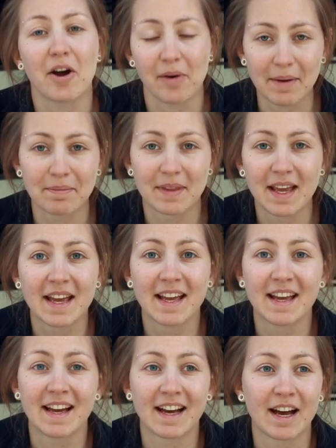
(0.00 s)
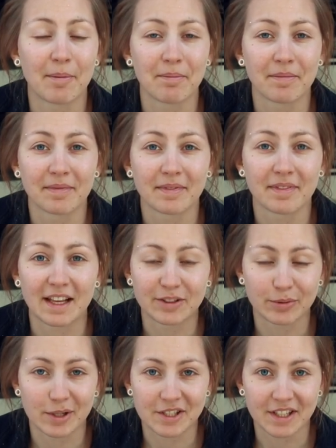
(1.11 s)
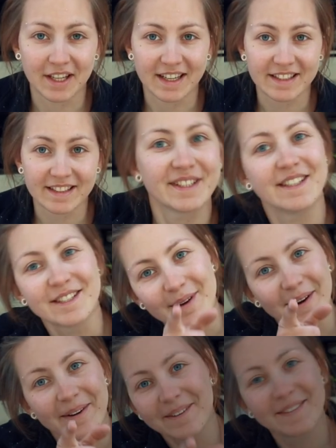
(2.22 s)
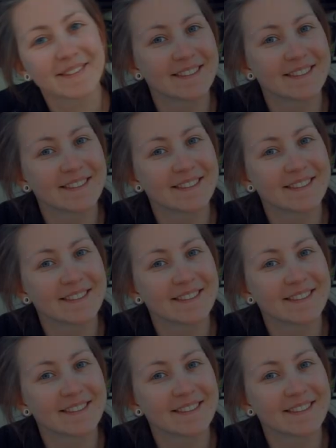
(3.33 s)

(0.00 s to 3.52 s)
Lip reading: All right, thanks for watching, guys. See you tomorrow.